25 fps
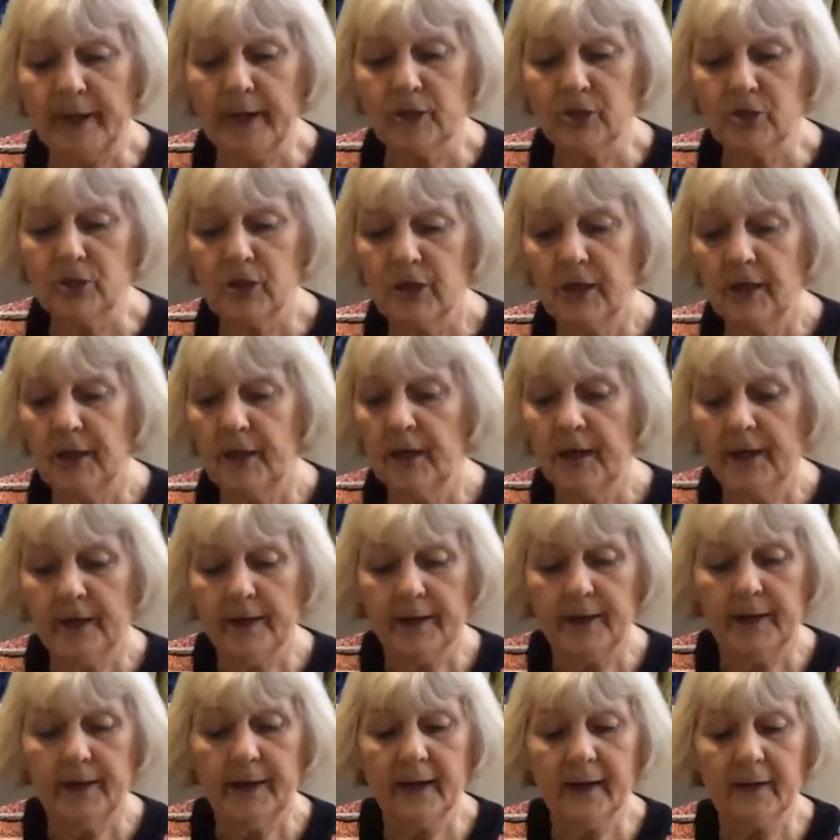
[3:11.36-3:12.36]
edge.
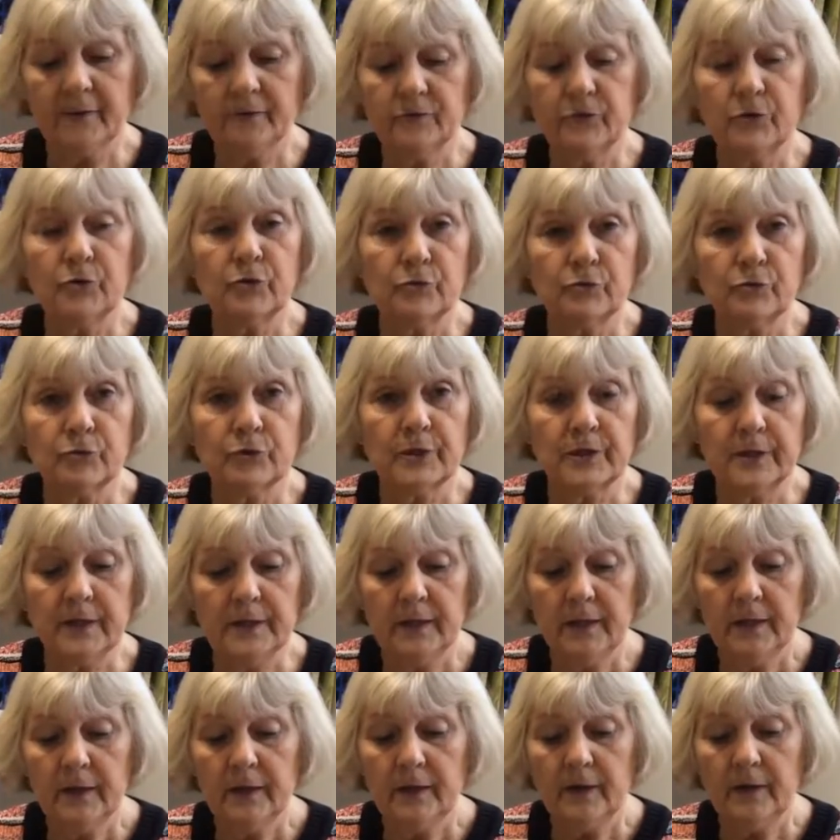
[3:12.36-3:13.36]
And I have the
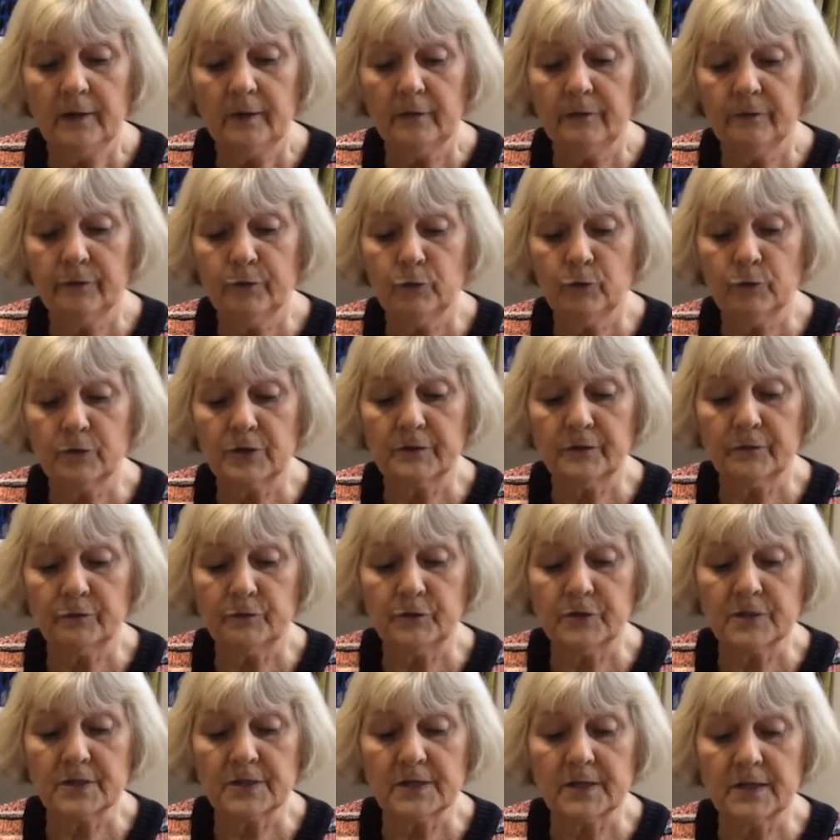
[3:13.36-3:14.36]
three, uh, four
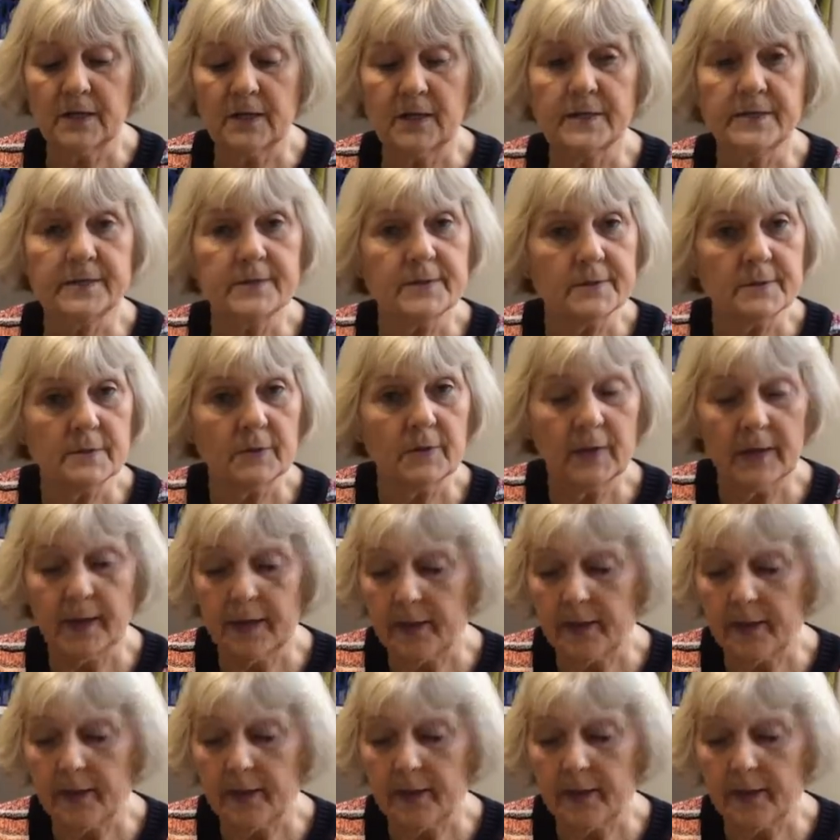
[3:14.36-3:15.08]
different sizes of